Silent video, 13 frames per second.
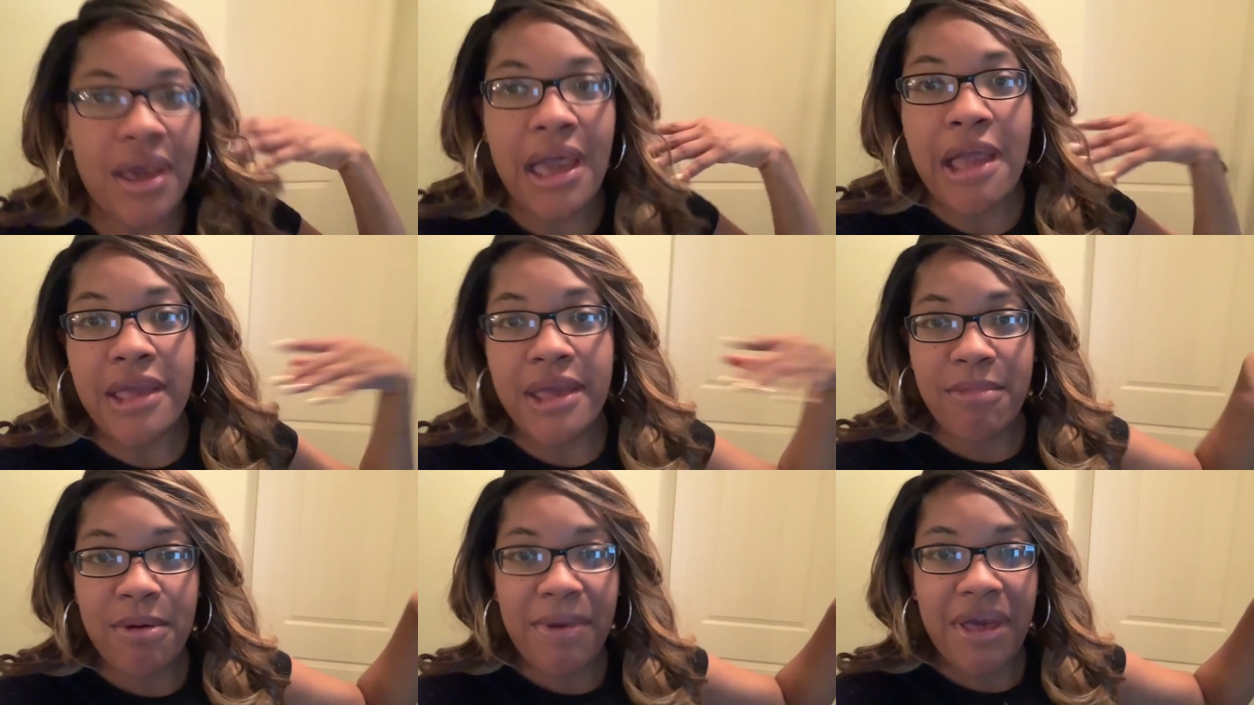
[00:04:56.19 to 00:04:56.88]
I
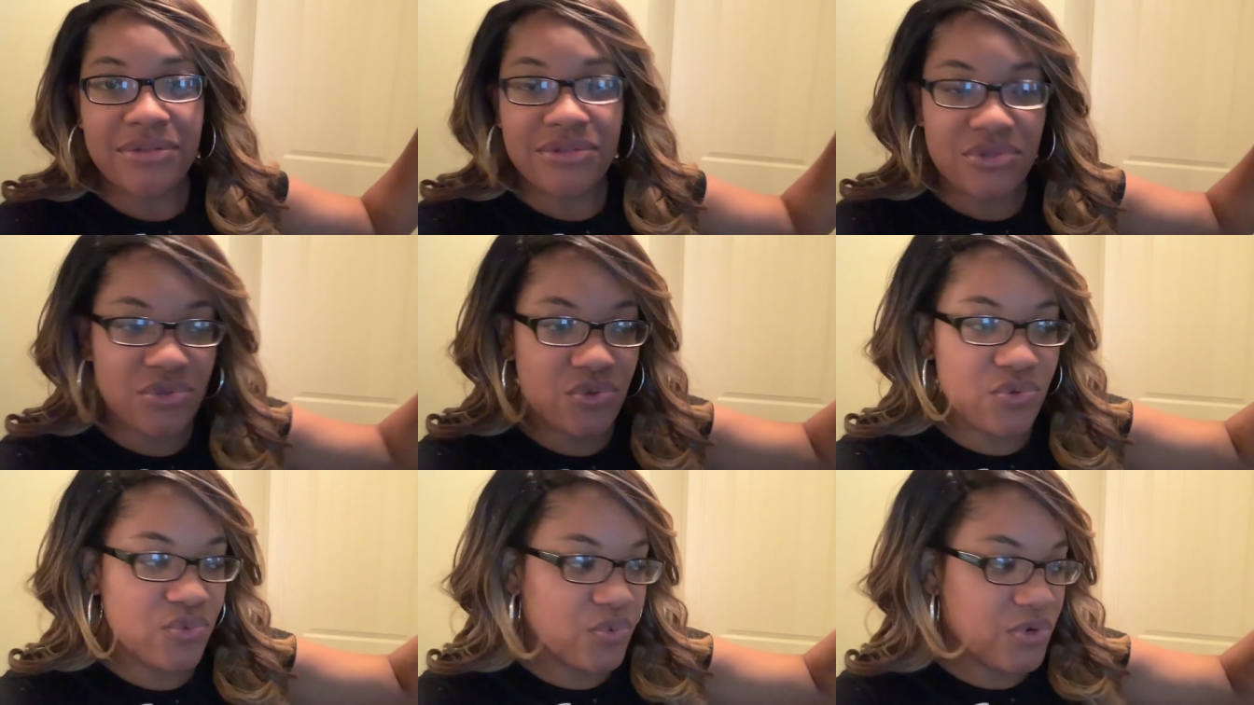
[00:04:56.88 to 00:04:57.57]
am about
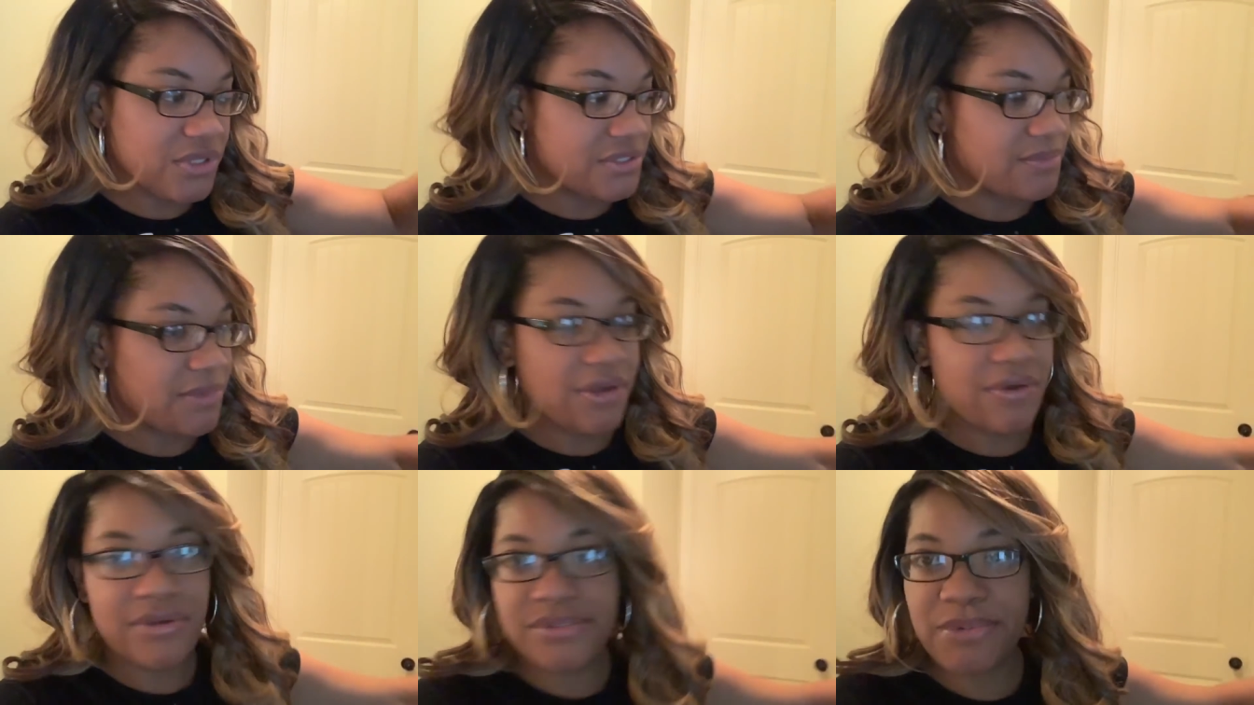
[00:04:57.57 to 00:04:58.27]
to run some
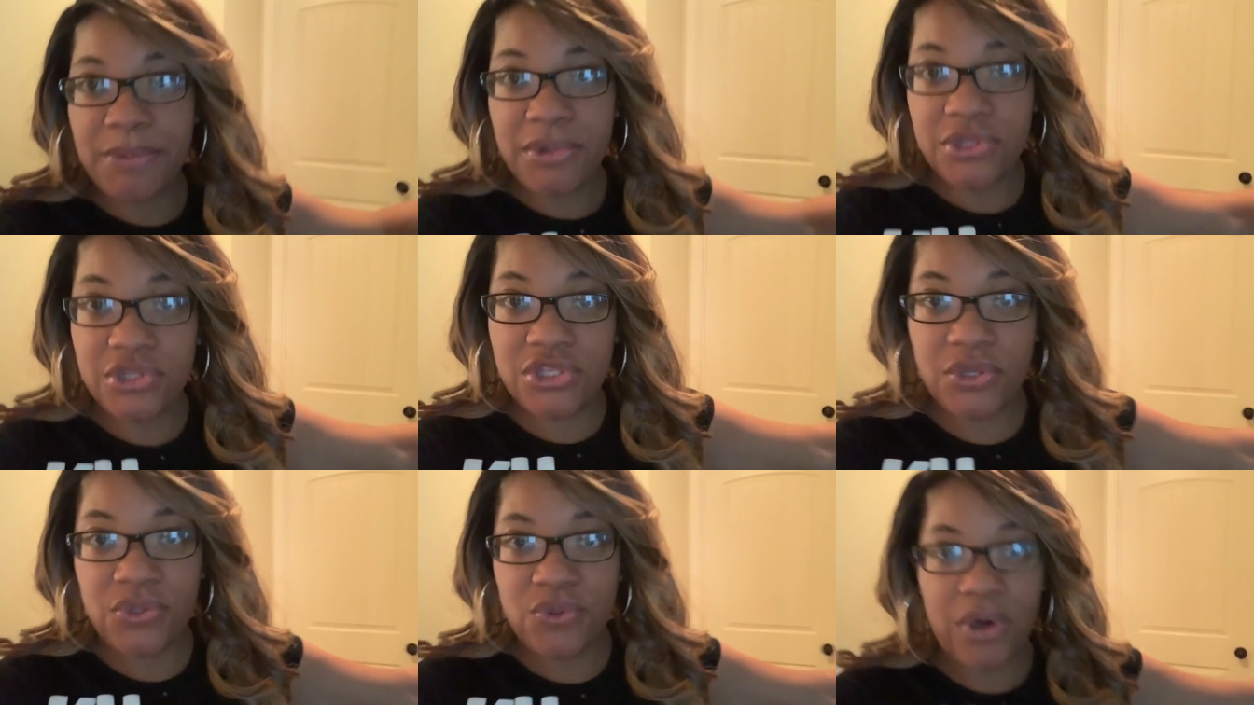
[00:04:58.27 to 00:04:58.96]
errands, but I'm gonna
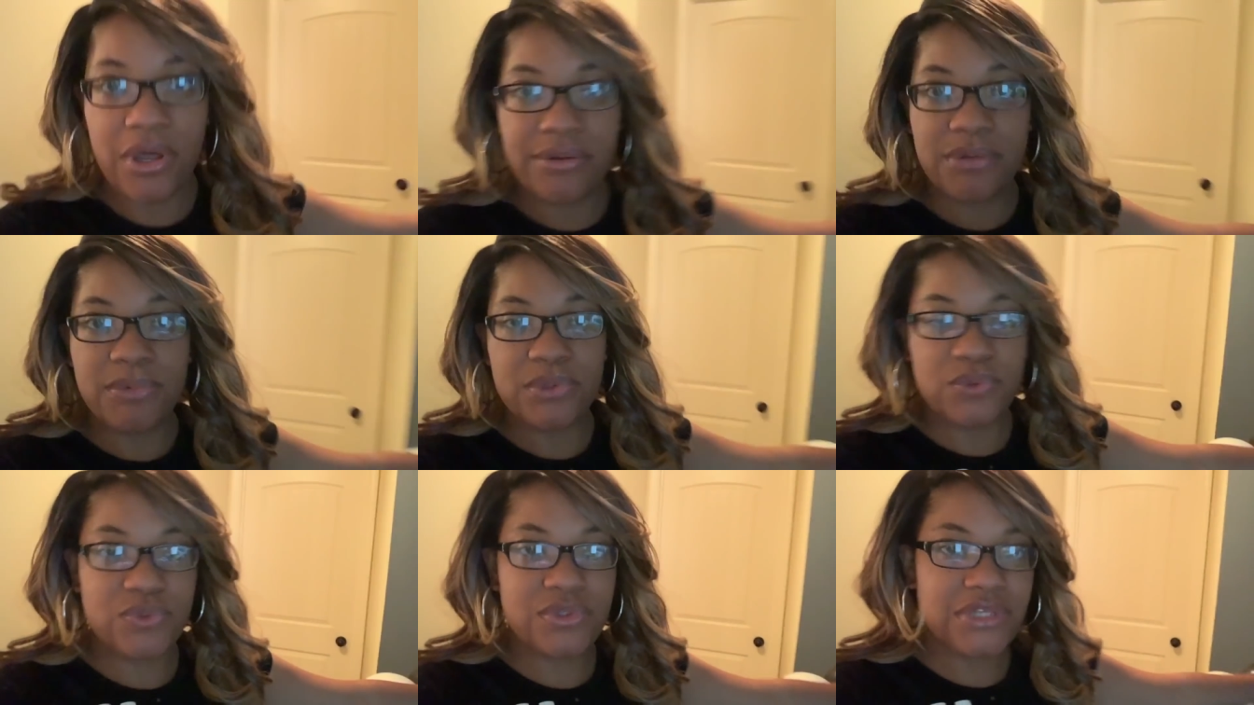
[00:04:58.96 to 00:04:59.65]
show you all of the
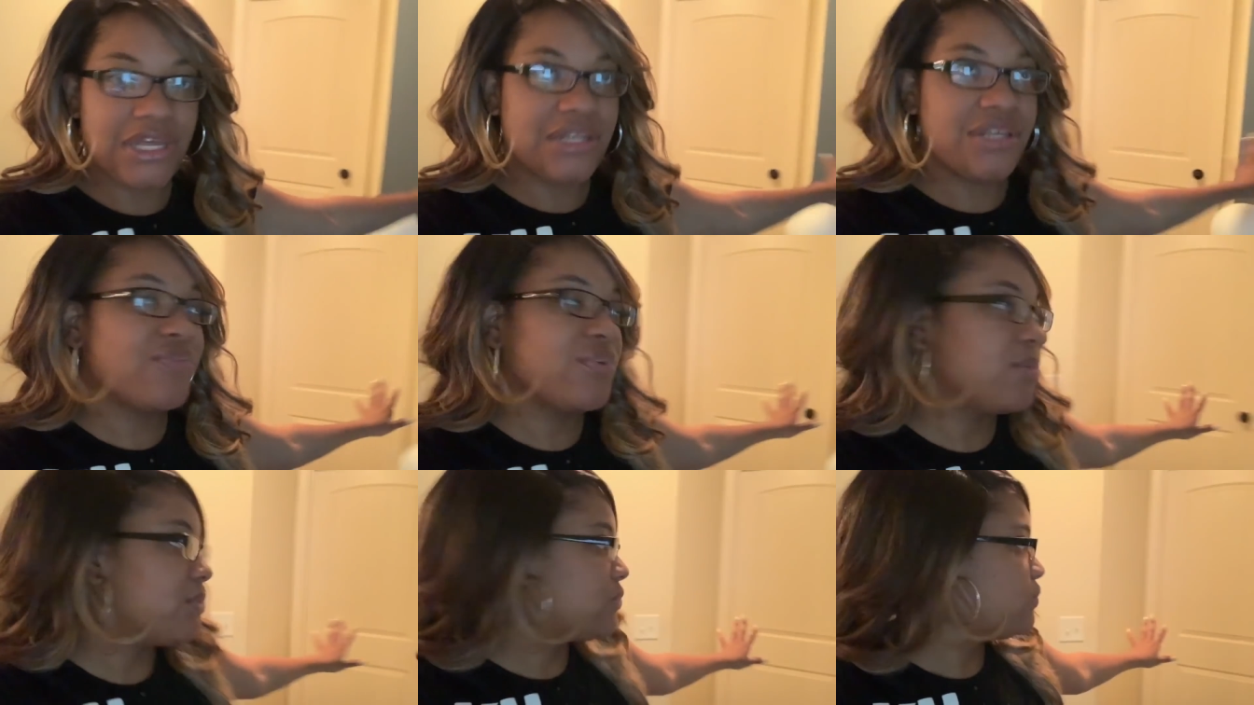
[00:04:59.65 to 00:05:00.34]
balloons that I did for
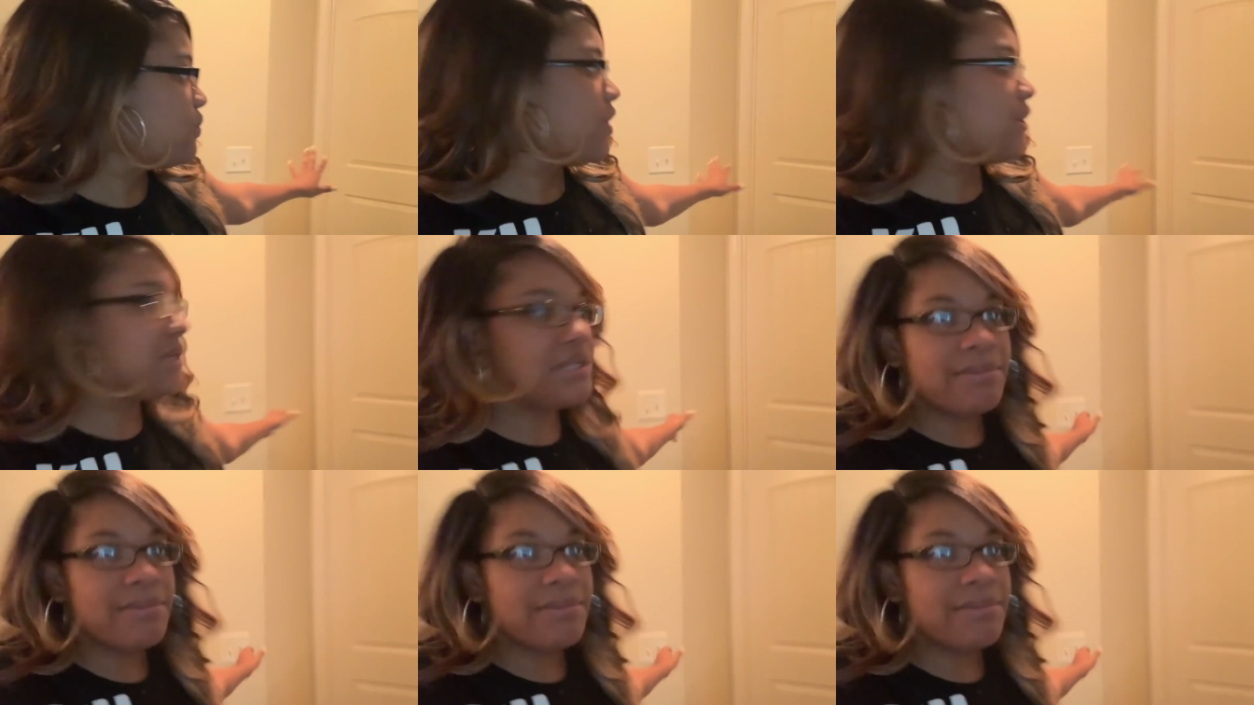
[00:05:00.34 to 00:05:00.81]
her balloon garland.